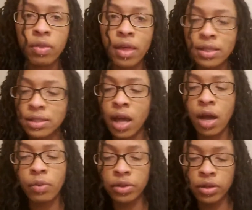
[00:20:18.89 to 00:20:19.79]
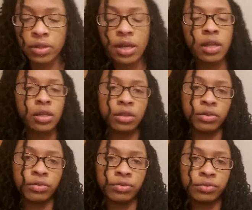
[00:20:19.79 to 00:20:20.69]
that's not what they're telling you.
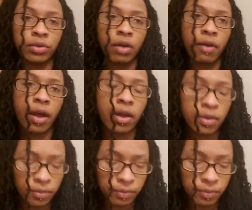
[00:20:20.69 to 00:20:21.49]
All right.